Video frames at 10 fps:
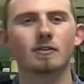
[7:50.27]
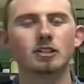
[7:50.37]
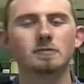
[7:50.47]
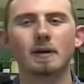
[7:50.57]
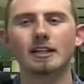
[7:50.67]
the
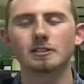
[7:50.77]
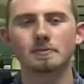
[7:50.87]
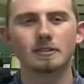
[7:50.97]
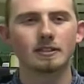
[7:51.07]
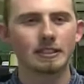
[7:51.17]

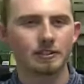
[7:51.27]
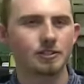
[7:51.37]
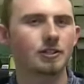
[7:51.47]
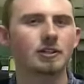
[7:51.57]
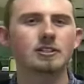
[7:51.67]
responsibility
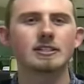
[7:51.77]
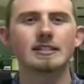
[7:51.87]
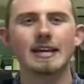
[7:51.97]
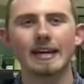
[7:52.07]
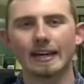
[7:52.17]
is yours
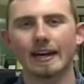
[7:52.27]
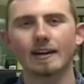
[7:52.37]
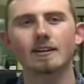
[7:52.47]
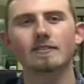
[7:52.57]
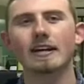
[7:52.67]
to take
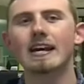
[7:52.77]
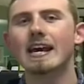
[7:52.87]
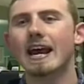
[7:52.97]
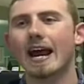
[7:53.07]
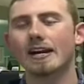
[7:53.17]
care of it,
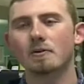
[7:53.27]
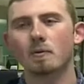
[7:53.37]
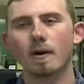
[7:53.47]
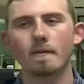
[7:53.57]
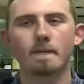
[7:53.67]
and
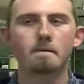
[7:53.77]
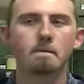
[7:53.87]
you